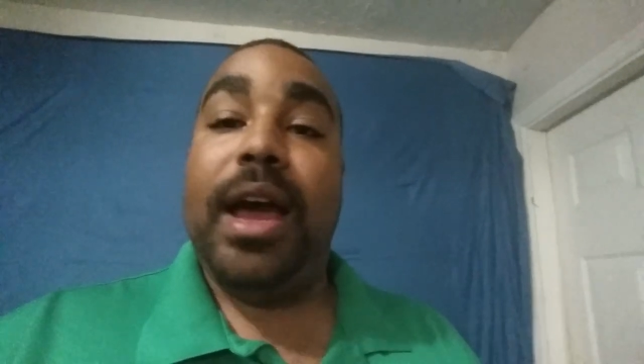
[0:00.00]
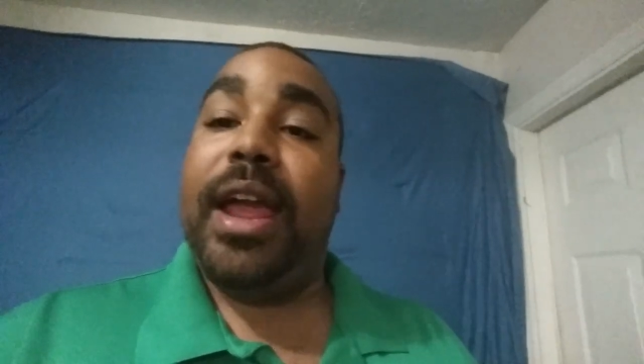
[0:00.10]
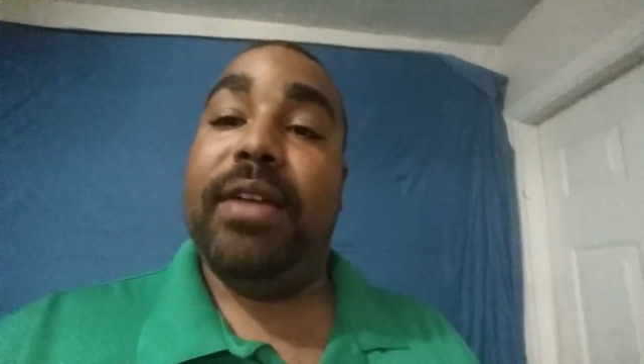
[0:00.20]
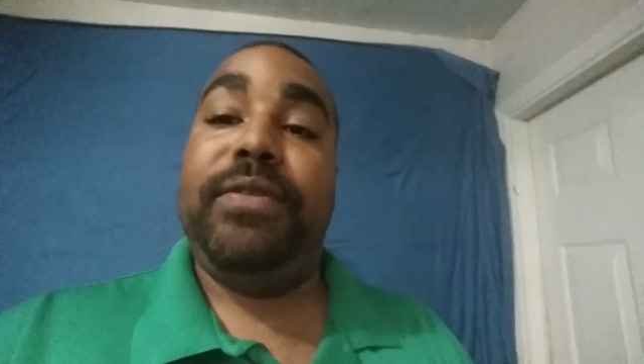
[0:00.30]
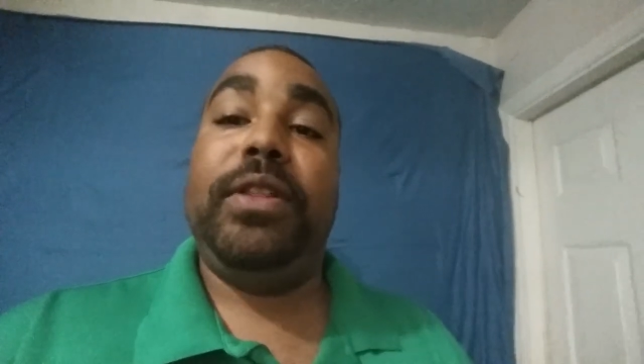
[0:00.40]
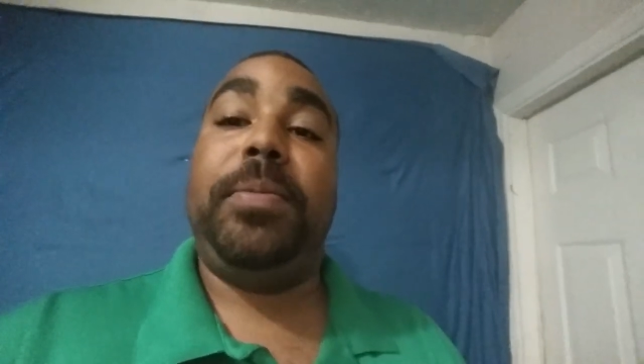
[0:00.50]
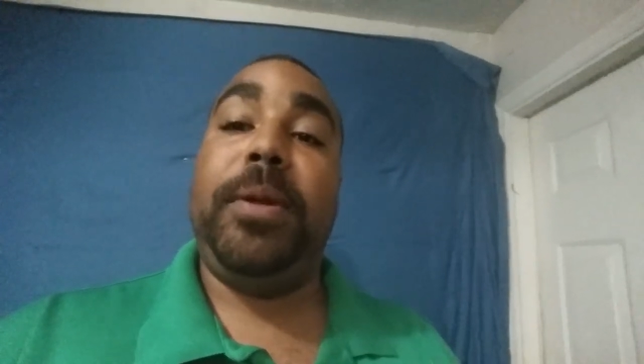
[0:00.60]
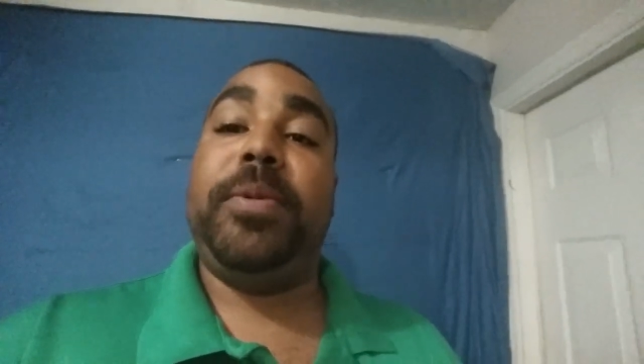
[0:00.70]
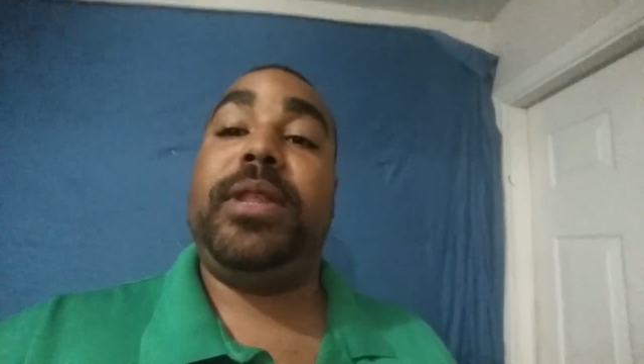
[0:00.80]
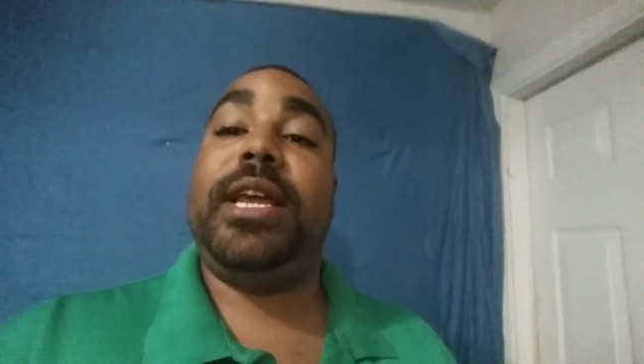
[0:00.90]
a handful of
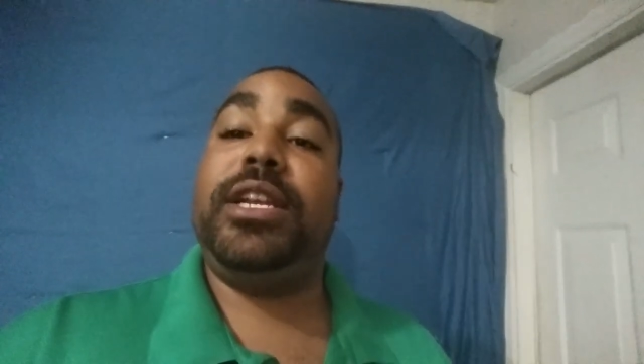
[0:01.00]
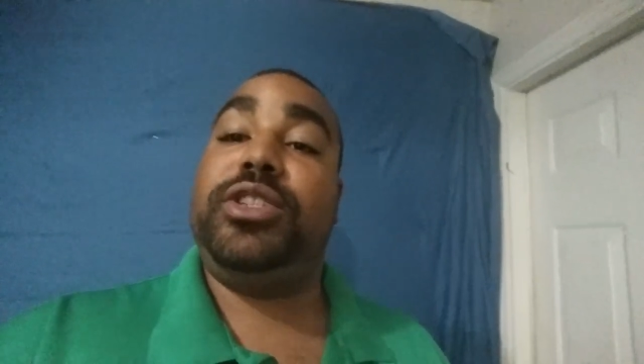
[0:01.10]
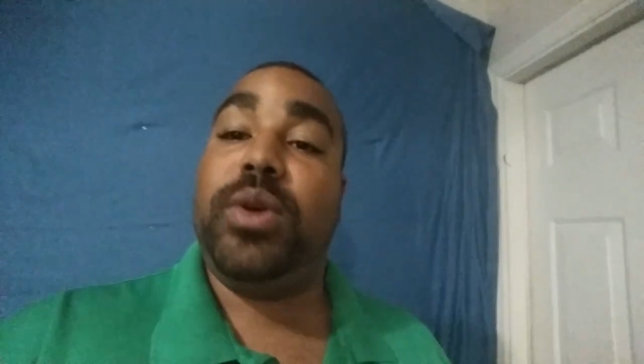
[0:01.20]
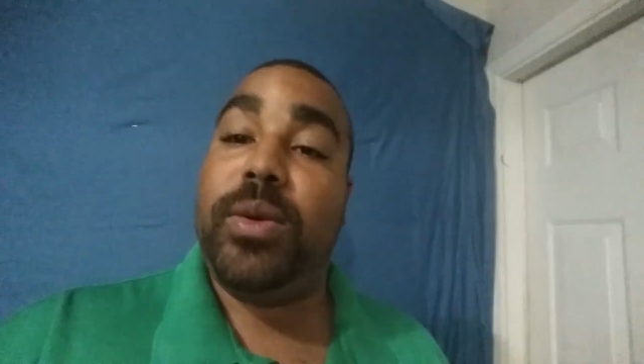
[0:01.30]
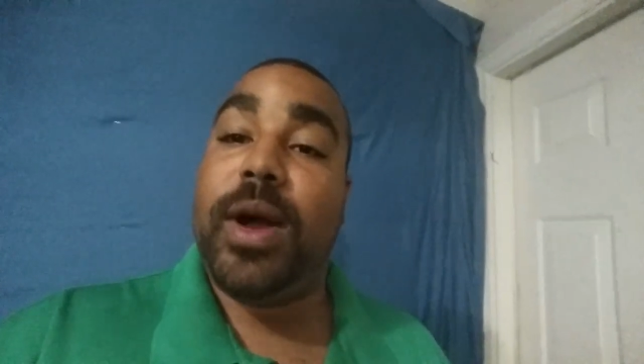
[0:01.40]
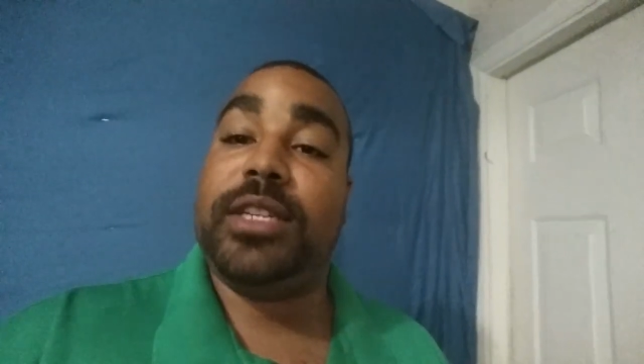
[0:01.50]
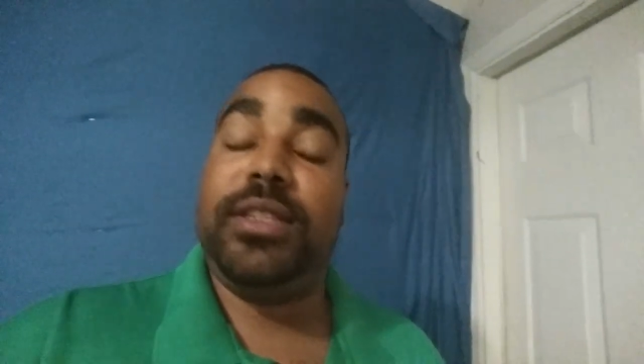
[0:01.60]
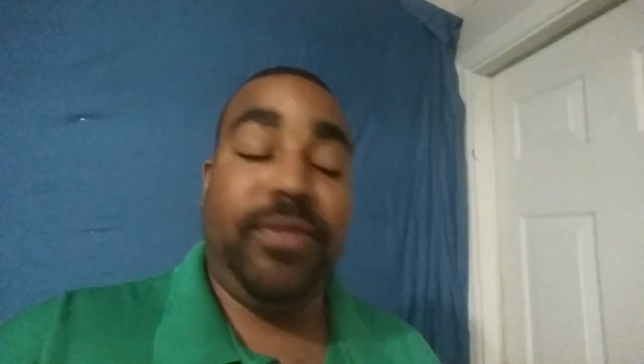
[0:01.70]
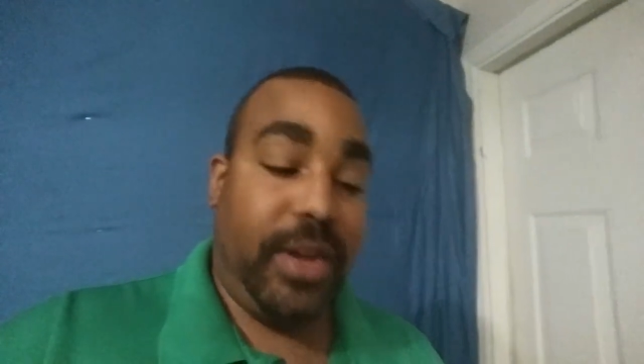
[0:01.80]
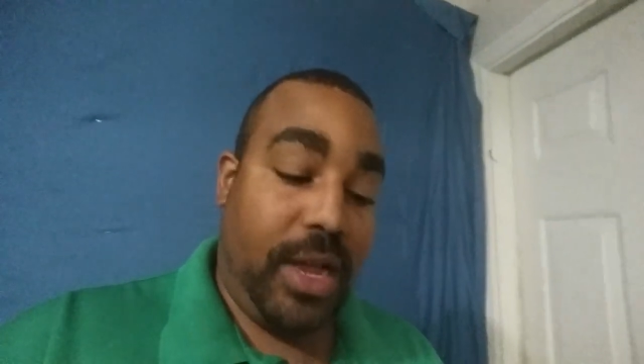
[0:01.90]
people that enjoy
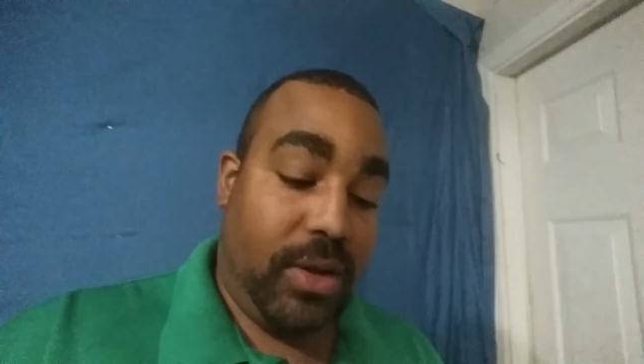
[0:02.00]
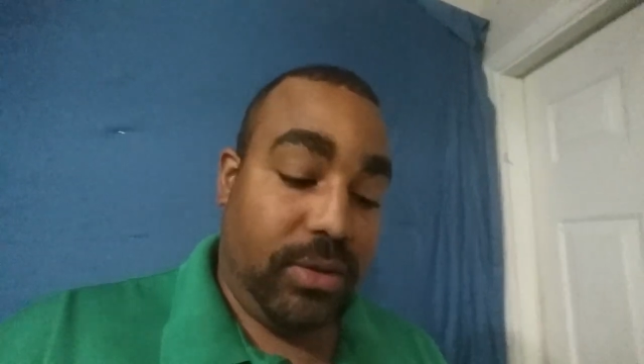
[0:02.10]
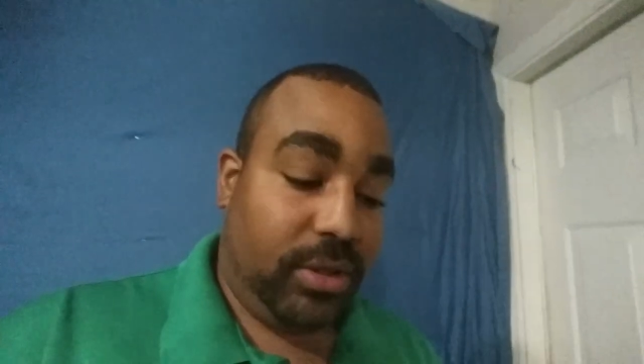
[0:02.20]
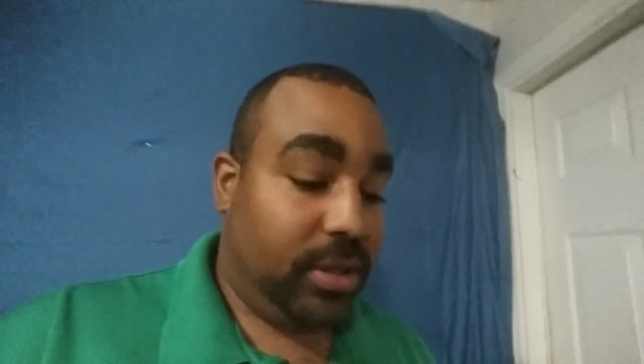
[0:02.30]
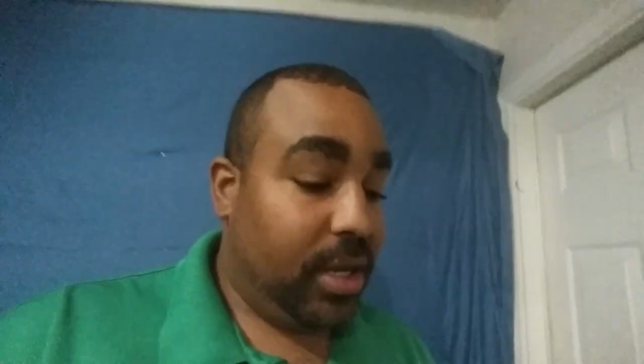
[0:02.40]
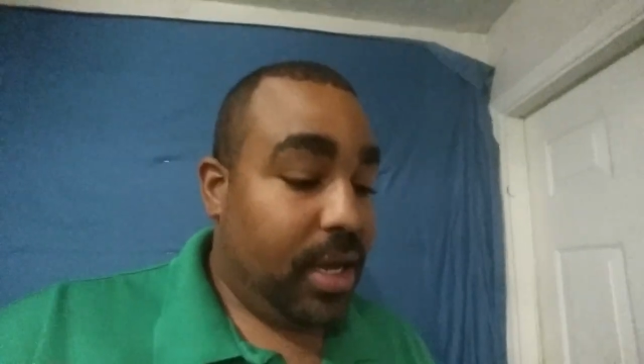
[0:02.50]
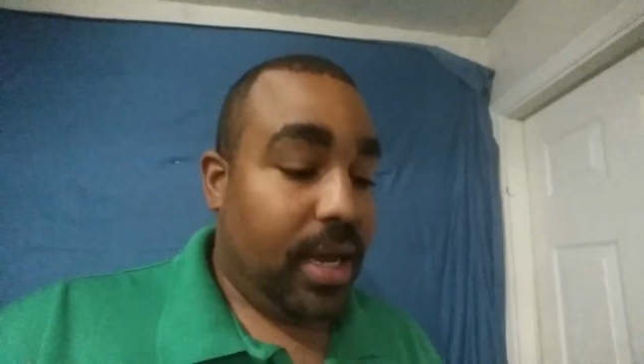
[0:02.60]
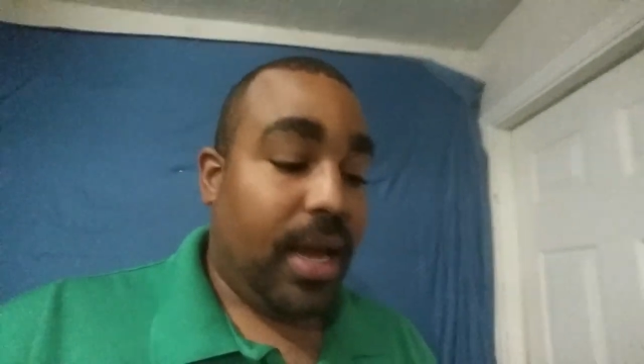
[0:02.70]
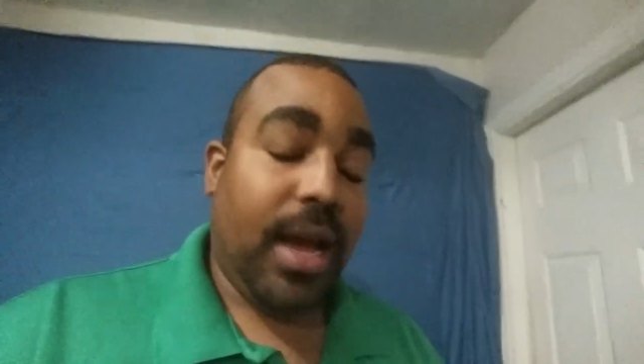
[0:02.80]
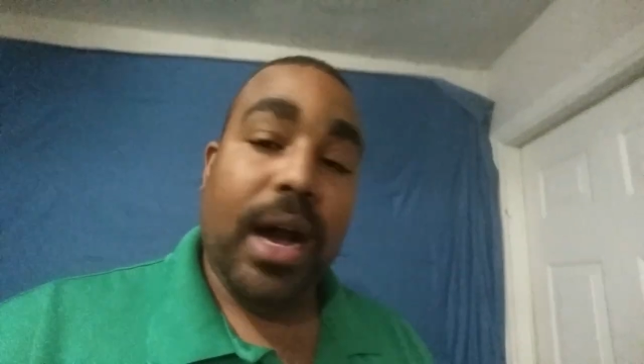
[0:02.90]
watching the videos
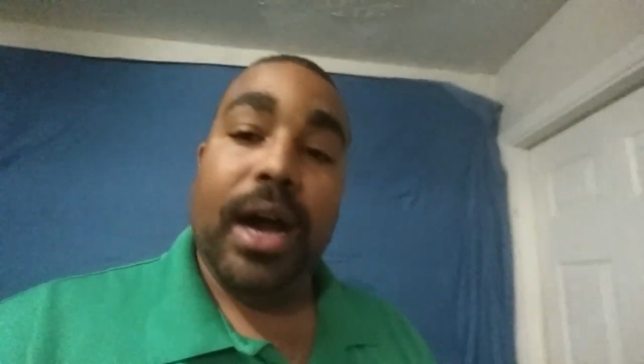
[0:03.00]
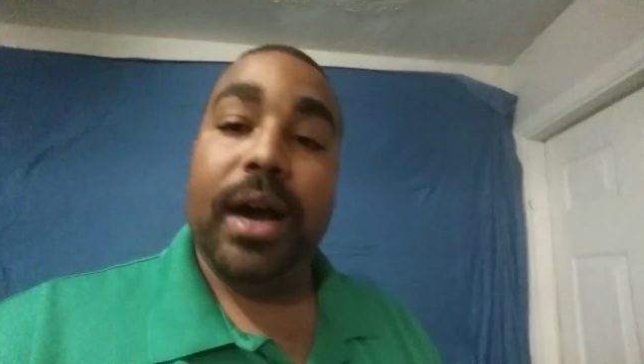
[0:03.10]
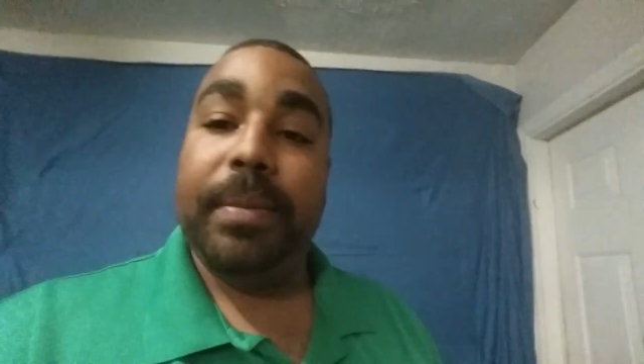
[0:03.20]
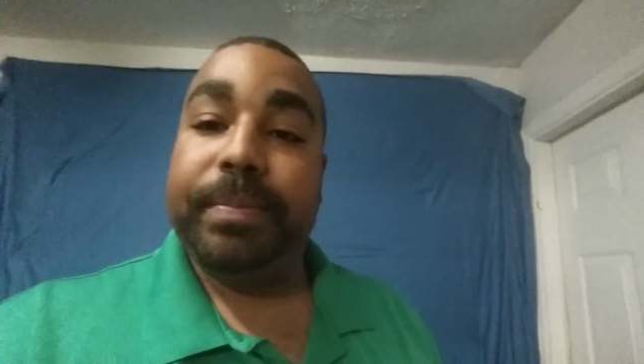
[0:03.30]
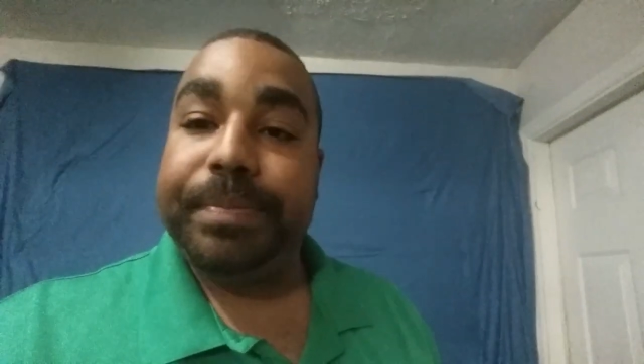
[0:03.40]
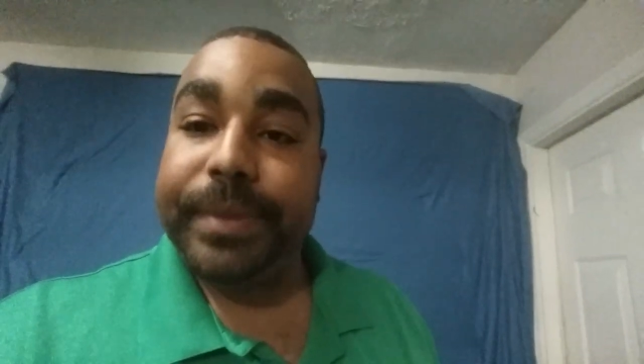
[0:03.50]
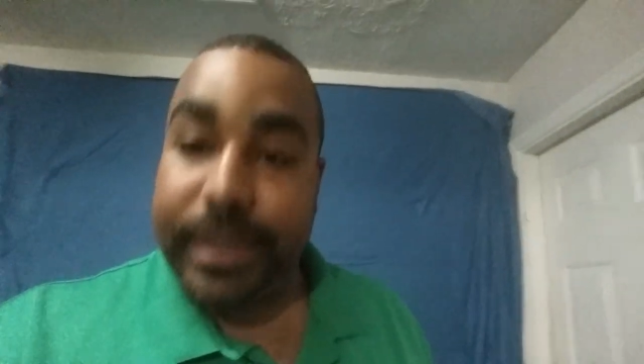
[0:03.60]
um,